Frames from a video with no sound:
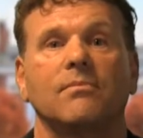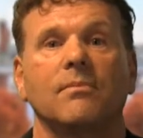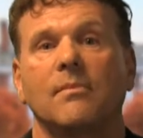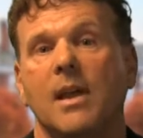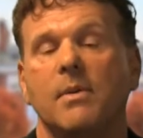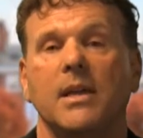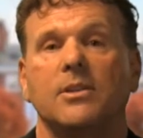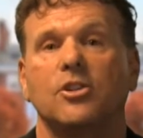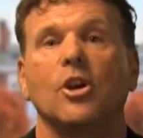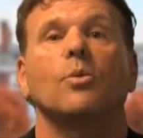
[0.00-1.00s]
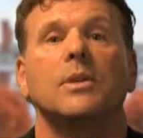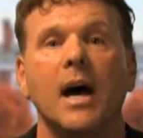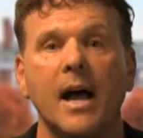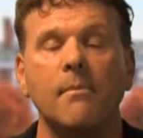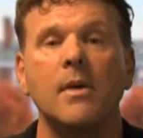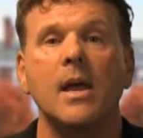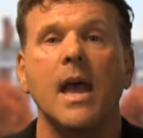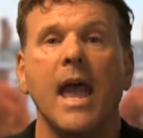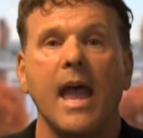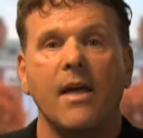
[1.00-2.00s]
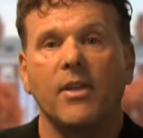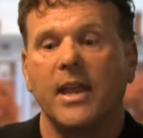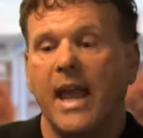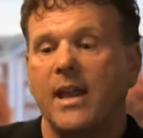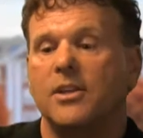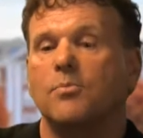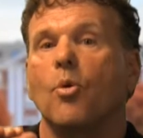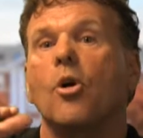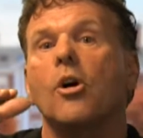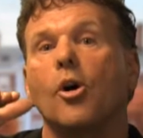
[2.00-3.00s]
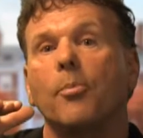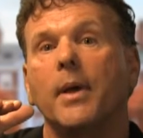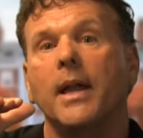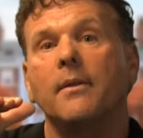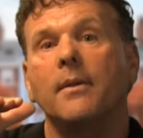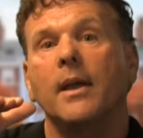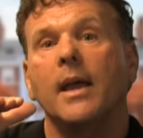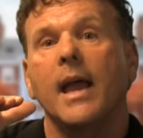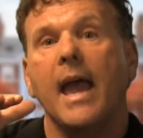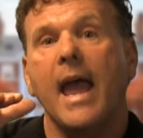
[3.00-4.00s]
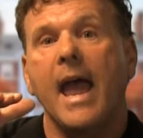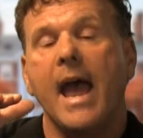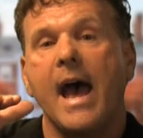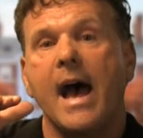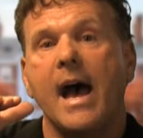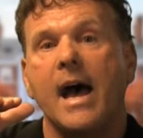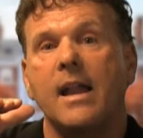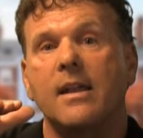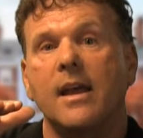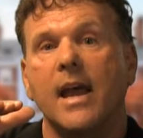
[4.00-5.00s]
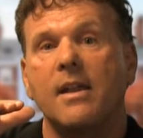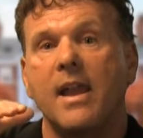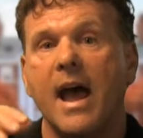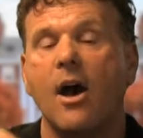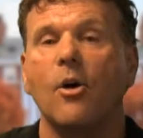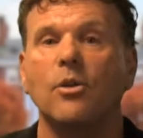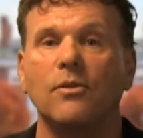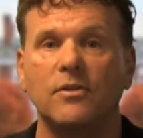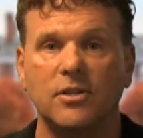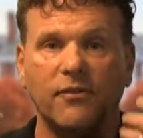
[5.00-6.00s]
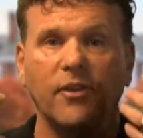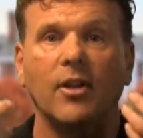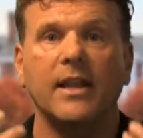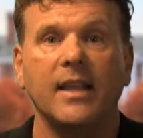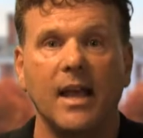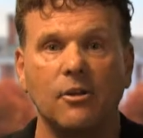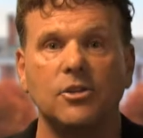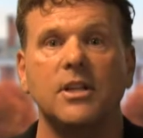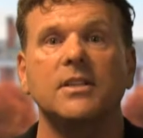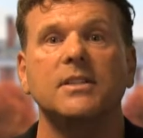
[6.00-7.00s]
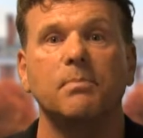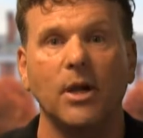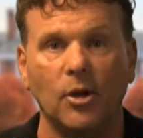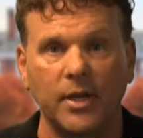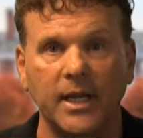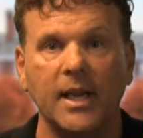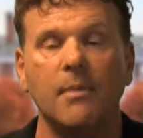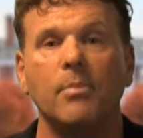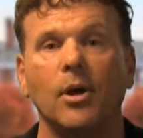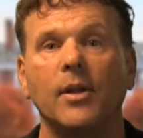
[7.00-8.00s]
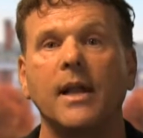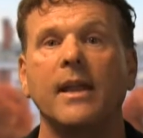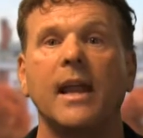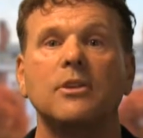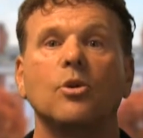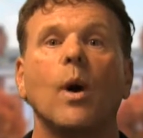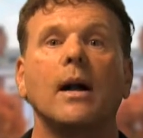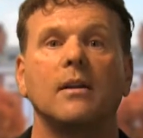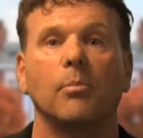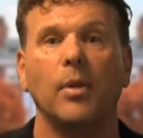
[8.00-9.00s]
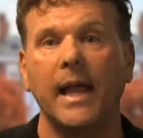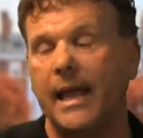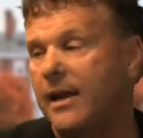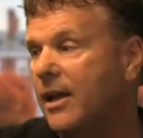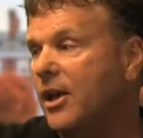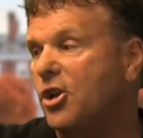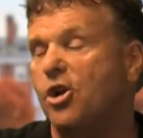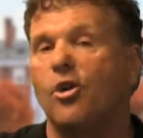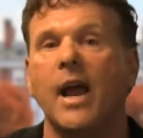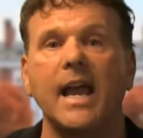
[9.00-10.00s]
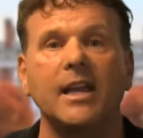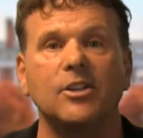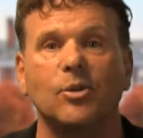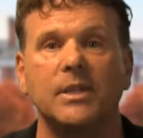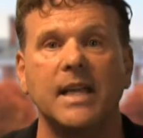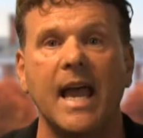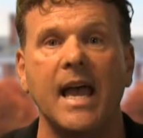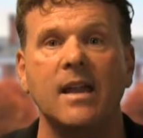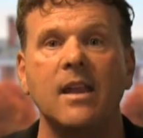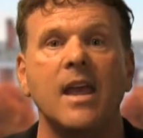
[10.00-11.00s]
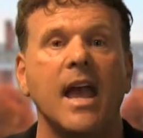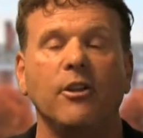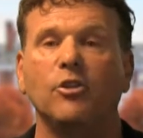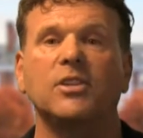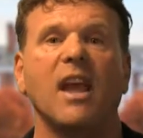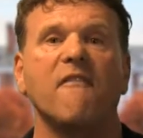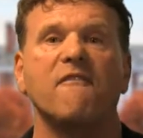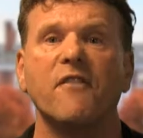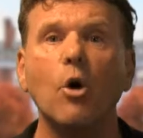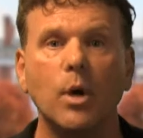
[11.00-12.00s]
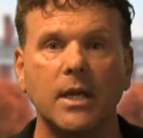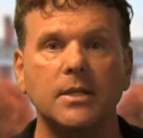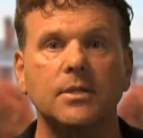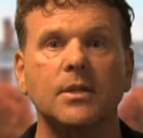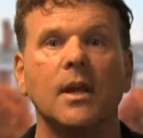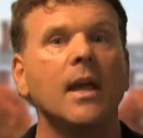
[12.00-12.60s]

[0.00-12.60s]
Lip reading: maybe it's showtime, and the gate is more open, and now you just feel like the energy is building and building, and then as you walk to the plate, you crank it to a 10 and you say focus,